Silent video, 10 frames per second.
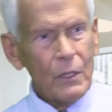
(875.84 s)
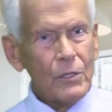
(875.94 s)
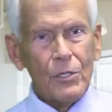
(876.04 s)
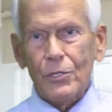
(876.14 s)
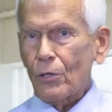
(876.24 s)

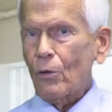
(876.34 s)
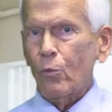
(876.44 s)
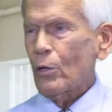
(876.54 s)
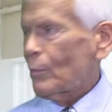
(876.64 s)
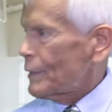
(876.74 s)
sure
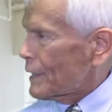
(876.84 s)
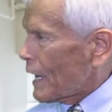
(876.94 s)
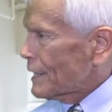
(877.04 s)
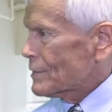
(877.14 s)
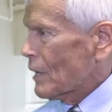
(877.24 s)
will be
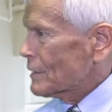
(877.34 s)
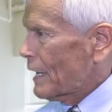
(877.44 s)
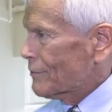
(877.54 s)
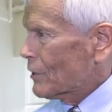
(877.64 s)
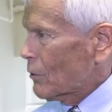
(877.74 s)
nice not to
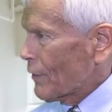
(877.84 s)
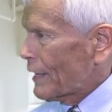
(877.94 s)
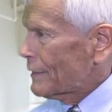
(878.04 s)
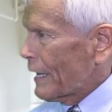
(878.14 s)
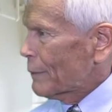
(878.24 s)
have to go to
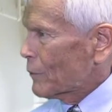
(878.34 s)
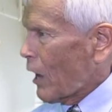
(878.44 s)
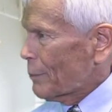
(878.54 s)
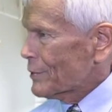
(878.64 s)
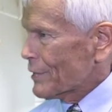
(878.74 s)
that damn
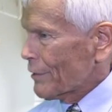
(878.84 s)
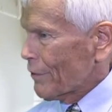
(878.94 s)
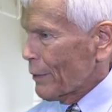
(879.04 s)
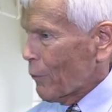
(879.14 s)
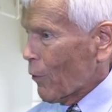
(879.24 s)
copy center
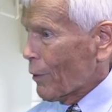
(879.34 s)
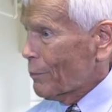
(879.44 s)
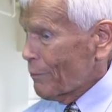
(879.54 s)
anymore.